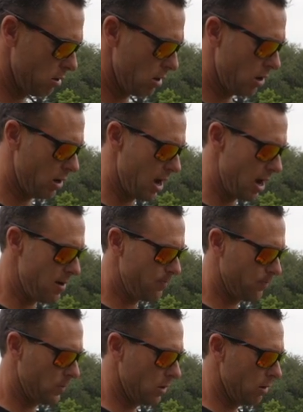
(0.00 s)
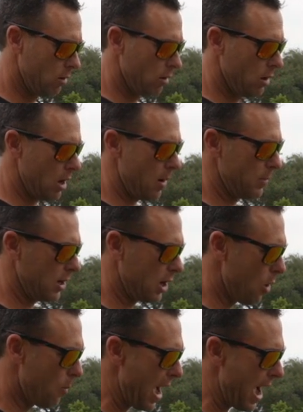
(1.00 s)
Okay. I'm gonna
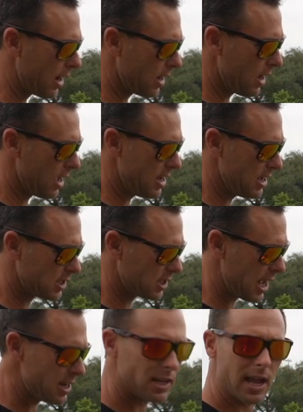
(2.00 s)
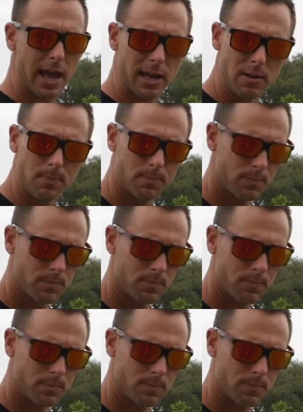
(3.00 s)
go back and hit send again.